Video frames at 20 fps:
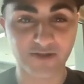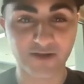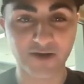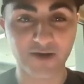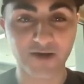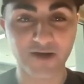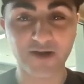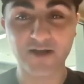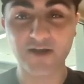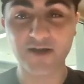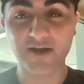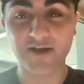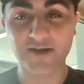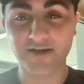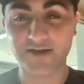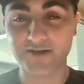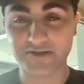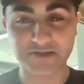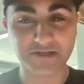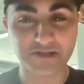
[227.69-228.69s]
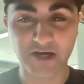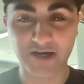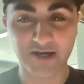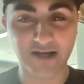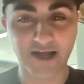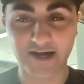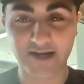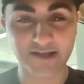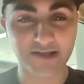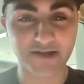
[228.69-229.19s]
the year. Tkachuk
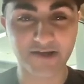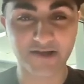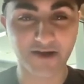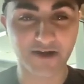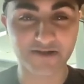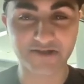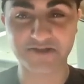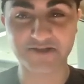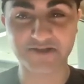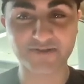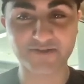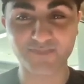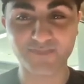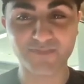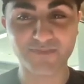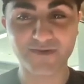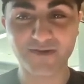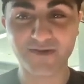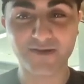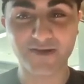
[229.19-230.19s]
had a concussion.